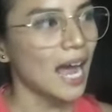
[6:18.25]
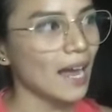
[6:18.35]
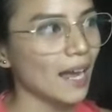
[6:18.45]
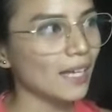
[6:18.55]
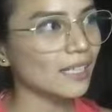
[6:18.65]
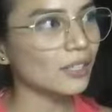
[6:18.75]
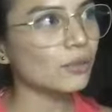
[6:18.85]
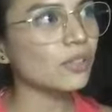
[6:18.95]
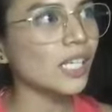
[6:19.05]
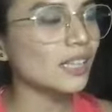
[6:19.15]
I you
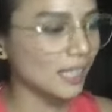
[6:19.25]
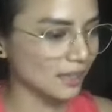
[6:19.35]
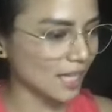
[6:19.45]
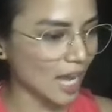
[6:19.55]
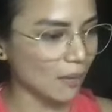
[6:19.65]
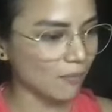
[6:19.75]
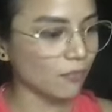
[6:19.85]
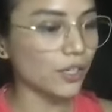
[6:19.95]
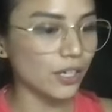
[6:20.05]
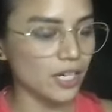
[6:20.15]
need that time for
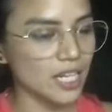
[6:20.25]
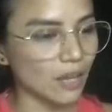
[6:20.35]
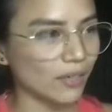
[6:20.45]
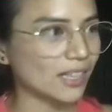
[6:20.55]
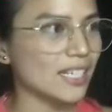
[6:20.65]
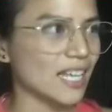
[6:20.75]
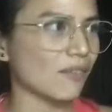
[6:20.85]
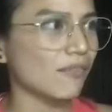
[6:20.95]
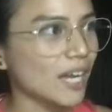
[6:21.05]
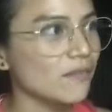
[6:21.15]
yourself, at least like
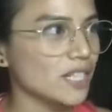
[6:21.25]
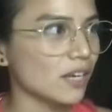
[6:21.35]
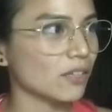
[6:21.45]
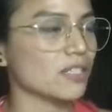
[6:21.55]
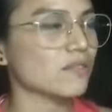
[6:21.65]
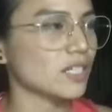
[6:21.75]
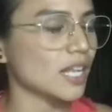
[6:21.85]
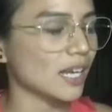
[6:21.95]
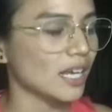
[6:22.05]
5 seconds of just like,